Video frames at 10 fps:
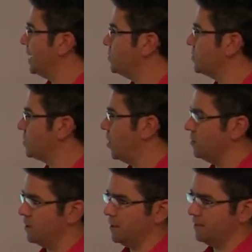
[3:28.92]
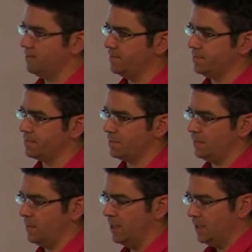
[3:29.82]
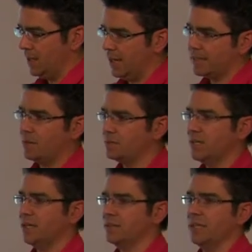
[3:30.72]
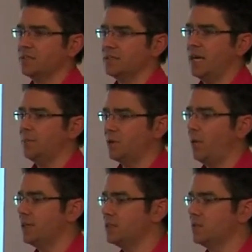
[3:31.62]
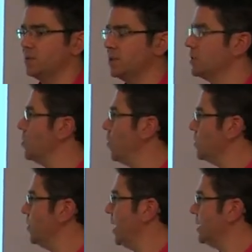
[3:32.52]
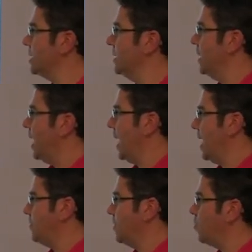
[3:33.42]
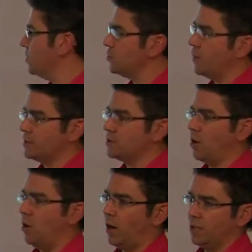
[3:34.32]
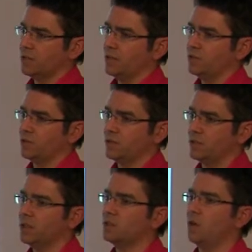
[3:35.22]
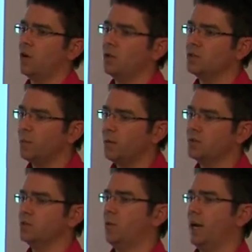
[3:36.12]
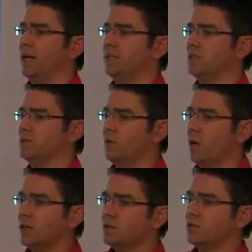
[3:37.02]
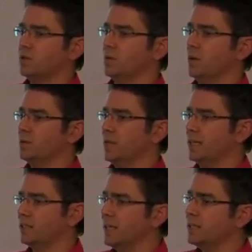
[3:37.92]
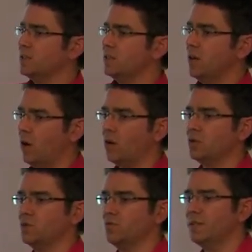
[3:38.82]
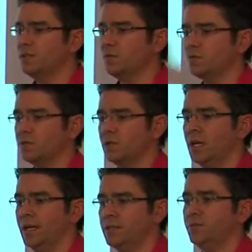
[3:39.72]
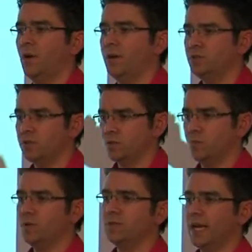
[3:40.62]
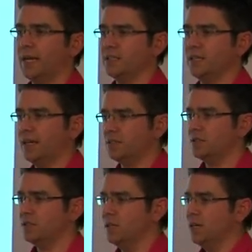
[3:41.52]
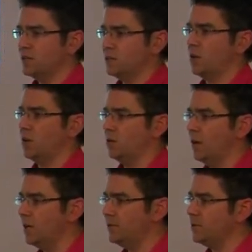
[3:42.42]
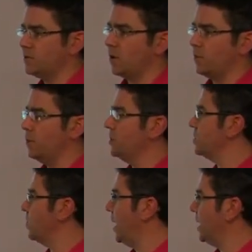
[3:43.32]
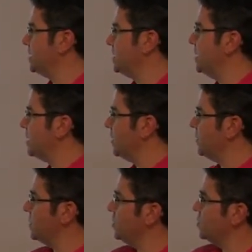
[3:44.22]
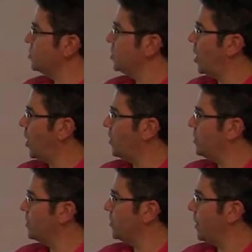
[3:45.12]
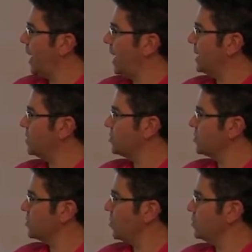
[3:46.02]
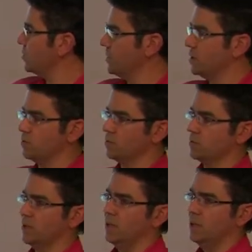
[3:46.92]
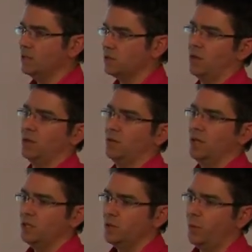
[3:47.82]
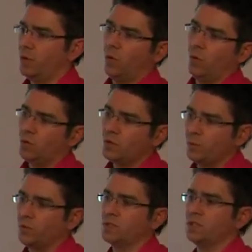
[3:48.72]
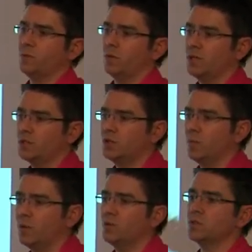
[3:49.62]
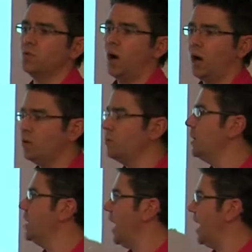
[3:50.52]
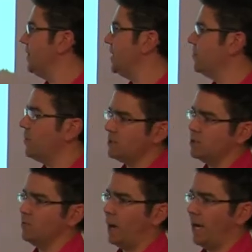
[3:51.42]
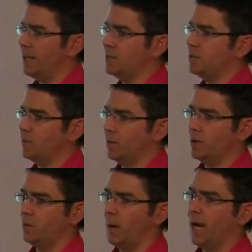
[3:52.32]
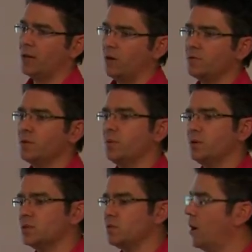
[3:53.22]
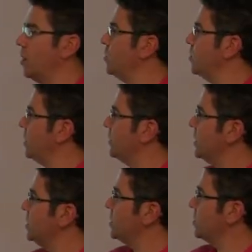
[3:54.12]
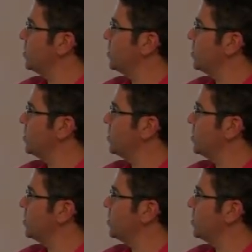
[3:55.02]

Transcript: interest only? It comes down to that same equation that we just talked about. Which one's the highest interest? So on your personal house, you've got interest with no tax deduction. On your rentals, you've got interest with a tax deduction. So if you've got a personal house debt, then you should only be paying interest on your rentals. So you put all your principal into your personal home, and then once you've paid off your personal home, then you can